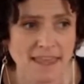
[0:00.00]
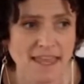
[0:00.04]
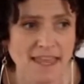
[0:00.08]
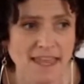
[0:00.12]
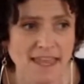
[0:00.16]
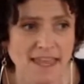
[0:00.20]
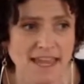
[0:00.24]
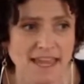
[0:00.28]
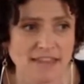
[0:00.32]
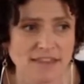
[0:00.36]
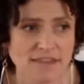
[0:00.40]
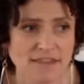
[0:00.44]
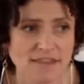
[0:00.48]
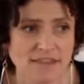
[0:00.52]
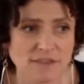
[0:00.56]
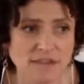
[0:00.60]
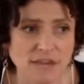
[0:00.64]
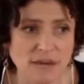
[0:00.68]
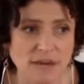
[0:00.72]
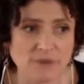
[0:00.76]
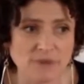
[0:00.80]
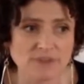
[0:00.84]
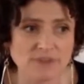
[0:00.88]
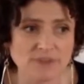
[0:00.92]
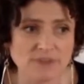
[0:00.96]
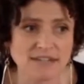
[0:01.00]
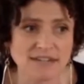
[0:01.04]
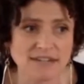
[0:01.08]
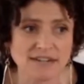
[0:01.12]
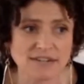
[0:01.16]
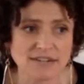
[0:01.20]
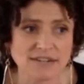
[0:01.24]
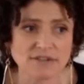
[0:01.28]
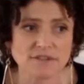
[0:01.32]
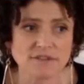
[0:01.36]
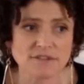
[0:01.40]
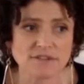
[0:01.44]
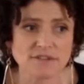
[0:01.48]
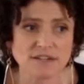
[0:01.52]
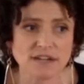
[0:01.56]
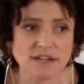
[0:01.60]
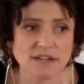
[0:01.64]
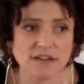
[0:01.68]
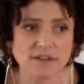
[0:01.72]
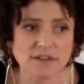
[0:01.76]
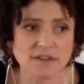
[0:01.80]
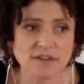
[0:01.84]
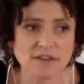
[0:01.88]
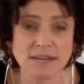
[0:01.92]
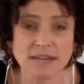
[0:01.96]
And the flowers and nectar of the
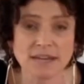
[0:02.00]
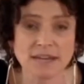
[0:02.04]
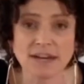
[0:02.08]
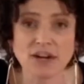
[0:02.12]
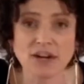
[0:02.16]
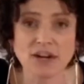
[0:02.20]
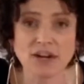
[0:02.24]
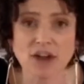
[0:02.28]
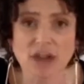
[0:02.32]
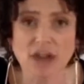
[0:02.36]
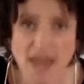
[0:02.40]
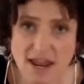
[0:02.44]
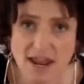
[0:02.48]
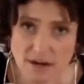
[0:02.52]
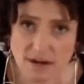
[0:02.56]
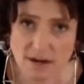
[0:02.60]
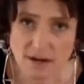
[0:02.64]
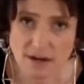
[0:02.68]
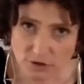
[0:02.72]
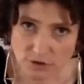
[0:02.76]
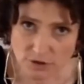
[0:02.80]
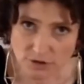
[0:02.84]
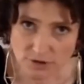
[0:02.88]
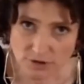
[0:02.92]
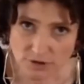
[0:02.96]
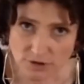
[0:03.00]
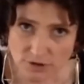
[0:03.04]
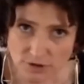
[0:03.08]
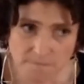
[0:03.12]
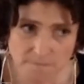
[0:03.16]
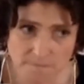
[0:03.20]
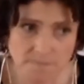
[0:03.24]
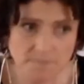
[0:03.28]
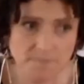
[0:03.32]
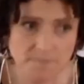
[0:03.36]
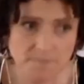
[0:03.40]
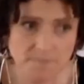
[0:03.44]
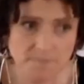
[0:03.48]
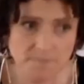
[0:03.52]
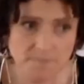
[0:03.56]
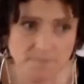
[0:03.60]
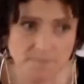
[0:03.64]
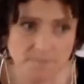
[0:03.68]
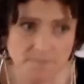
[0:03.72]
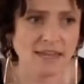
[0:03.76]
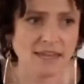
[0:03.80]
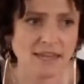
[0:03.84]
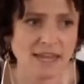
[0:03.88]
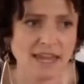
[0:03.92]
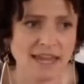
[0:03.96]
agave plant are edible.
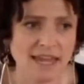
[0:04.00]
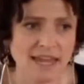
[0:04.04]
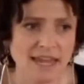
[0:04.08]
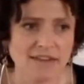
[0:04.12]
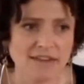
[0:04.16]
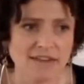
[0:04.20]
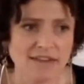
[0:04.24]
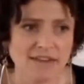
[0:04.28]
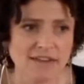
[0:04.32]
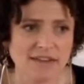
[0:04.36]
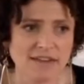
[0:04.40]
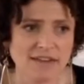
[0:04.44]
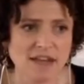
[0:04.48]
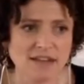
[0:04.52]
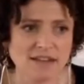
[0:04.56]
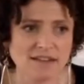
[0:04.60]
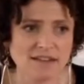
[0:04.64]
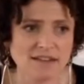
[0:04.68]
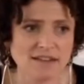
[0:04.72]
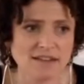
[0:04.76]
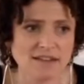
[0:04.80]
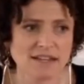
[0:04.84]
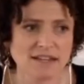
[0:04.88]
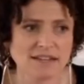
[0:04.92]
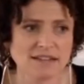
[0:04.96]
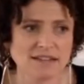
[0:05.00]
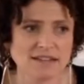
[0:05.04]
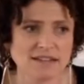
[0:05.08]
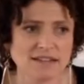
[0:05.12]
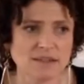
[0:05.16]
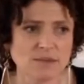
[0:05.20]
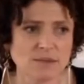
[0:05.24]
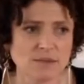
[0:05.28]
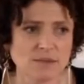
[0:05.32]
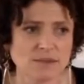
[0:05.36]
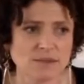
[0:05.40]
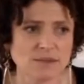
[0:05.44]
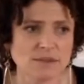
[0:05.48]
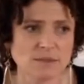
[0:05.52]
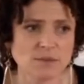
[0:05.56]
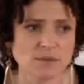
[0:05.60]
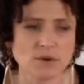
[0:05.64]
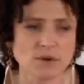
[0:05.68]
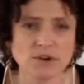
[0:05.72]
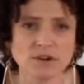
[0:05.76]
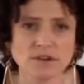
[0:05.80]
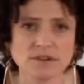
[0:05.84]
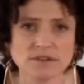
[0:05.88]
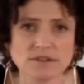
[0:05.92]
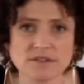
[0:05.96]
And for the Aztecs, it was an
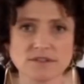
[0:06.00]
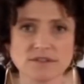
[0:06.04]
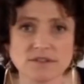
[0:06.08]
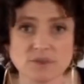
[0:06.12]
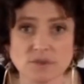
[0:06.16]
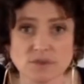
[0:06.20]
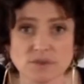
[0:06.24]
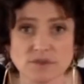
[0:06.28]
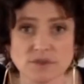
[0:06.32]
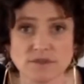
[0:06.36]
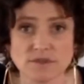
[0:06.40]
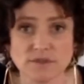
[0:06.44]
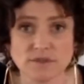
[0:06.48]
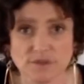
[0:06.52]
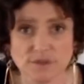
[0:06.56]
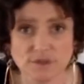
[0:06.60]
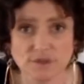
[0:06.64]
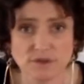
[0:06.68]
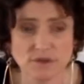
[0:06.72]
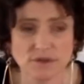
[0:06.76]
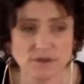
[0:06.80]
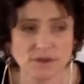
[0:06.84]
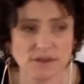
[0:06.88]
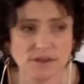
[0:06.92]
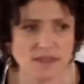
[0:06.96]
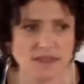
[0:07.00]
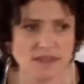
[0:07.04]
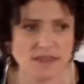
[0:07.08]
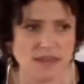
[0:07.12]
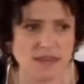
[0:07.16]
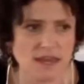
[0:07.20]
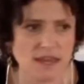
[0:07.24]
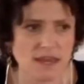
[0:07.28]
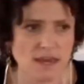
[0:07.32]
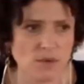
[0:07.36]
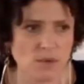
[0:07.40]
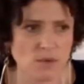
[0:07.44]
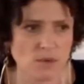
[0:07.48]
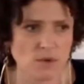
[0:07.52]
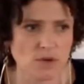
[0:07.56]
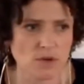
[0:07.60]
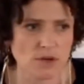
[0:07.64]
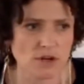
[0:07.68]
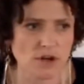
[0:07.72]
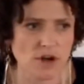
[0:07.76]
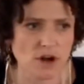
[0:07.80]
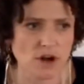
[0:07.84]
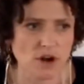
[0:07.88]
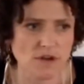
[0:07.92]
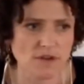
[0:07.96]
important source of food. They
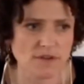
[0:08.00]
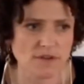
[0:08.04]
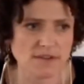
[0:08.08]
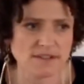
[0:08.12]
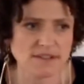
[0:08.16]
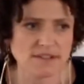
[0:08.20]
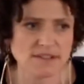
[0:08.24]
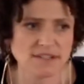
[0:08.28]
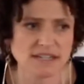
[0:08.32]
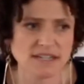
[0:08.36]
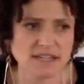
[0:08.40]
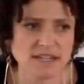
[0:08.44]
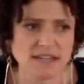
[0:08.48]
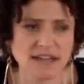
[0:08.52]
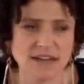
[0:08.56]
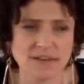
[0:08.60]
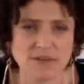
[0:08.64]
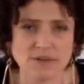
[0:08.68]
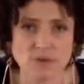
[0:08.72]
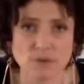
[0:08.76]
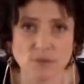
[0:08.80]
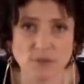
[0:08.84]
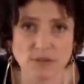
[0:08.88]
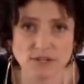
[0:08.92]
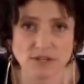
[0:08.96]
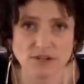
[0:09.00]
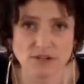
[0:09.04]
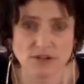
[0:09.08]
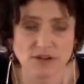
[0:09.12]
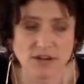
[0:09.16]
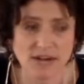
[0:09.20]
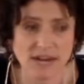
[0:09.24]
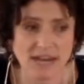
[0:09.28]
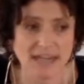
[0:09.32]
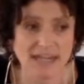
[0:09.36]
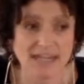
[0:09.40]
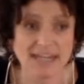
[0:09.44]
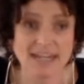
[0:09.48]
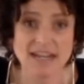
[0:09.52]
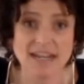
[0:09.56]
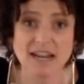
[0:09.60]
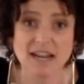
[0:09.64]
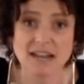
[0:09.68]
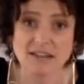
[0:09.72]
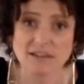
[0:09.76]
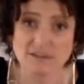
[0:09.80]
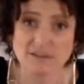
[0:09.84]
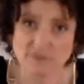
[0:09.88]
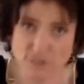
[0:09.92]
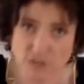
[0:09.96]
would harvest it after winter and eat it
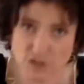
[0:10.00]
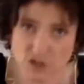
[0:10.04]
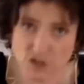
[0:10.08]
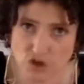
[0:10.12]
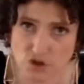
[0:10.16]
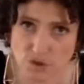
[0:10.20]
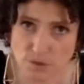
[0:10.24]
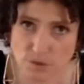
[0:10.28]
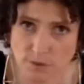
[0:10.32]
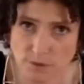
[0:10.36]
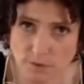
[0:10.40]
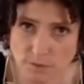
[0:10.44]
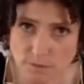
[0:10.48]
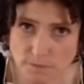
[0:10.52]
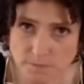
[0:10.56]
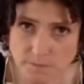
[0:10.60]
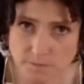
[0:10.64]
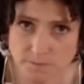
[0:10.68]
as a vegetable.